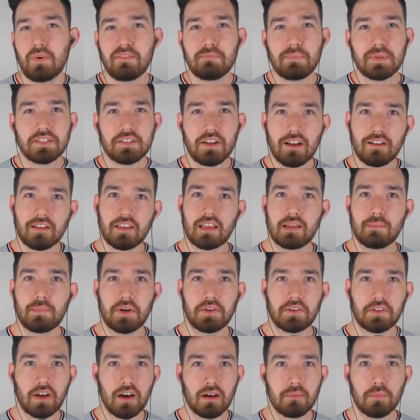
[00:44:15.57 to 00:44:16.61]
we've been talking
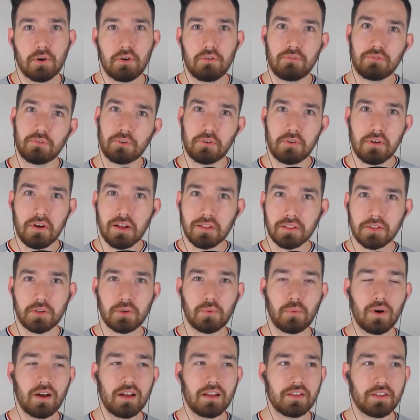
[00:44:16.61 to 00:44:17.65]
about combo for a
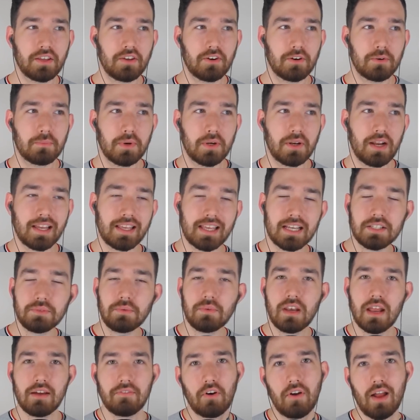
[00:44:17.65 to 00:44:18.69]
little while here, but I
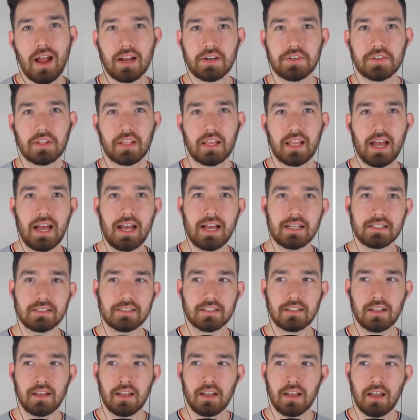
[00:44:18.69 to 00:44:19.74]
guess we never actually
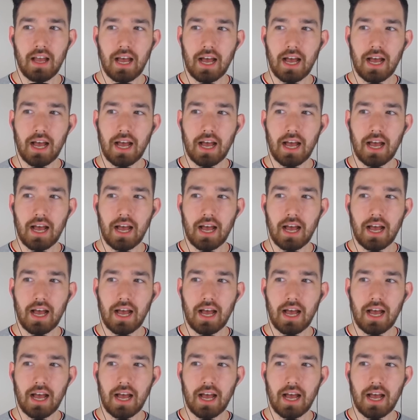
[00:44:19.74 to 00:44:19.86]
asked,